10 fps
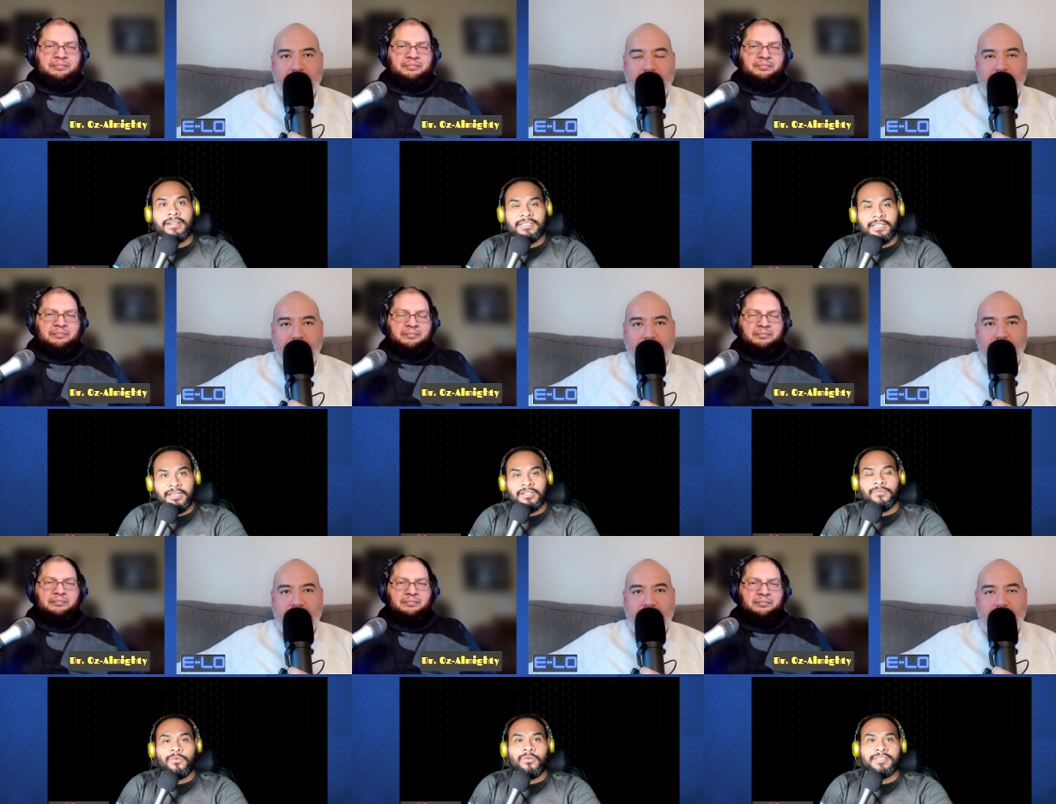Speaker 1: He's getting a
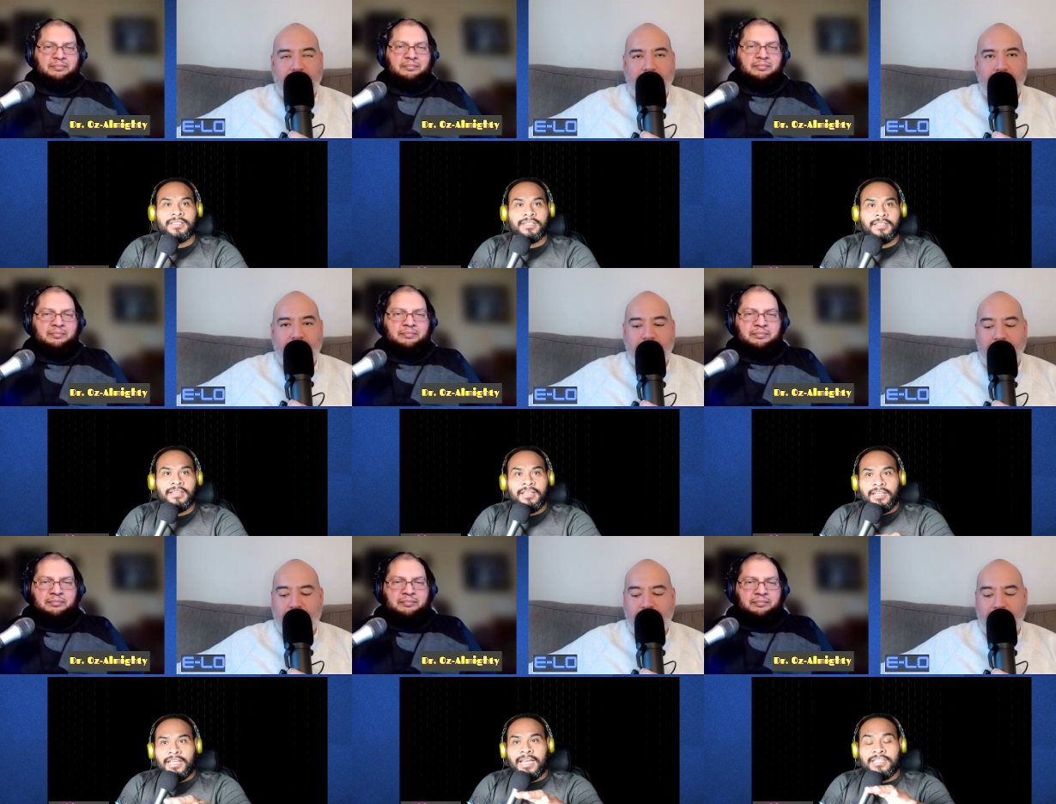divorce and he
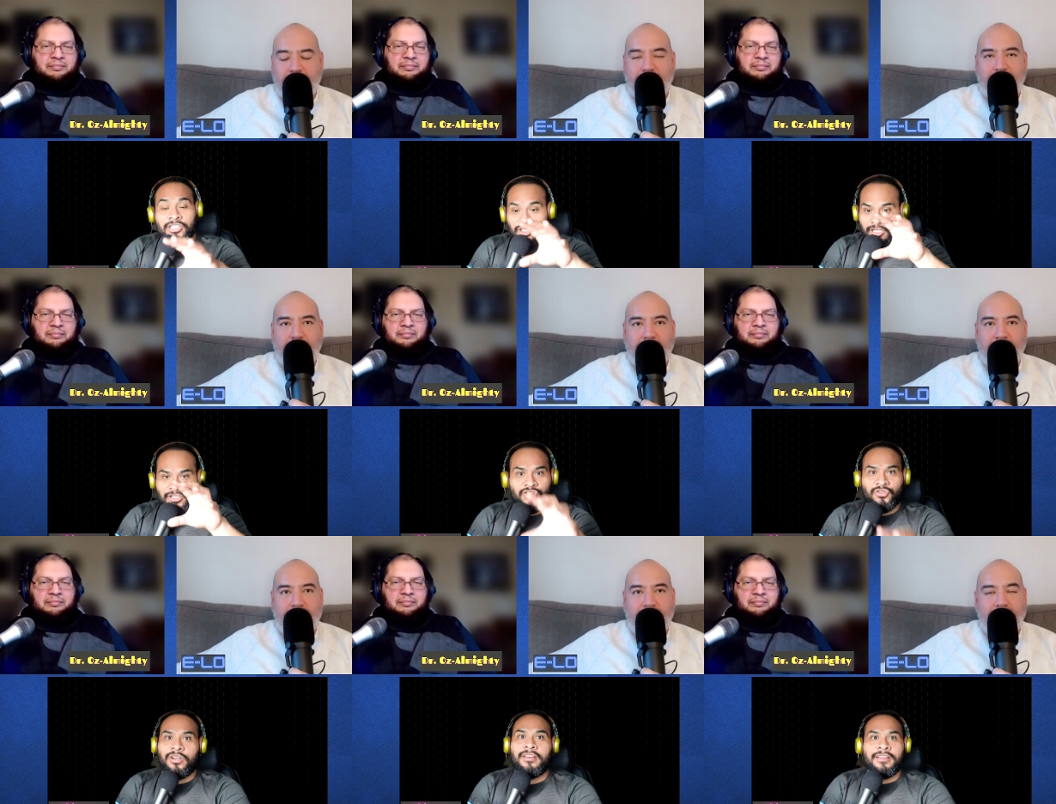has he does
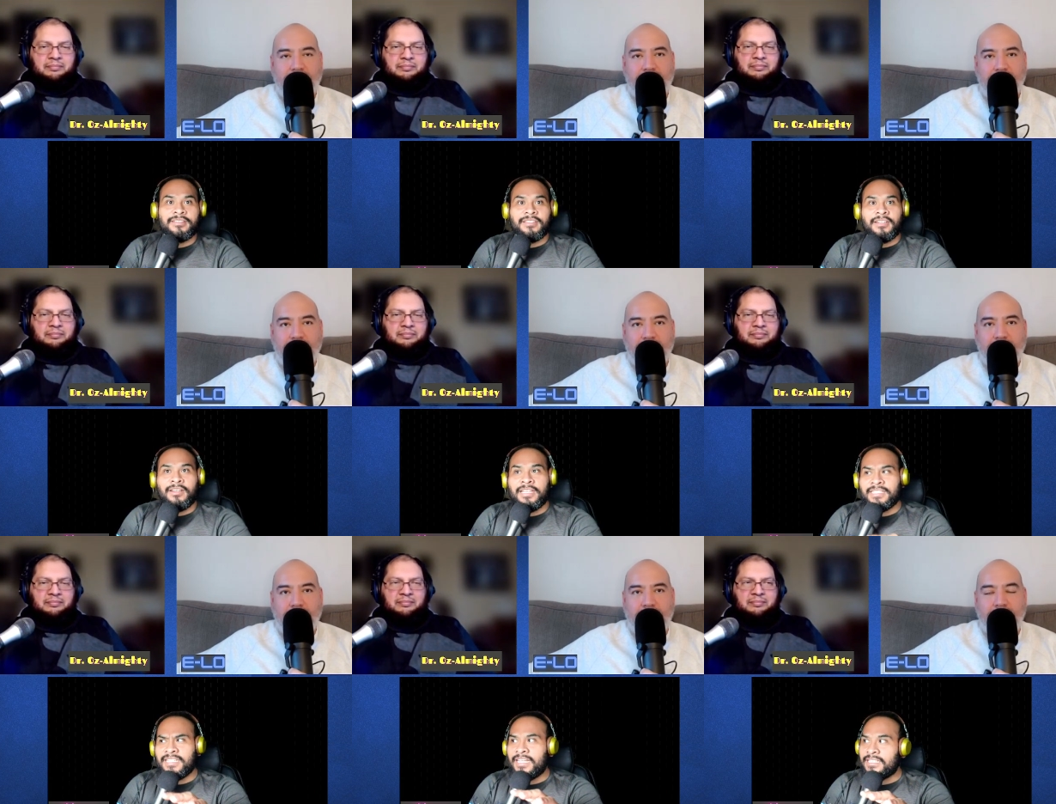drugs and
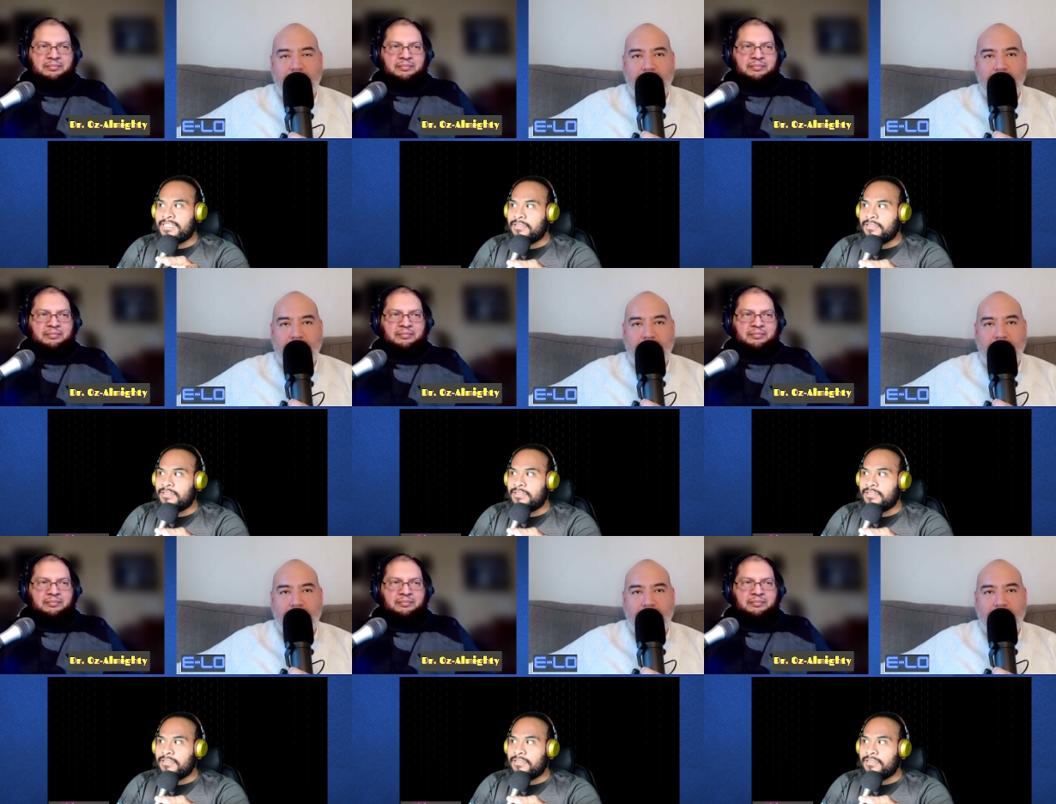is he is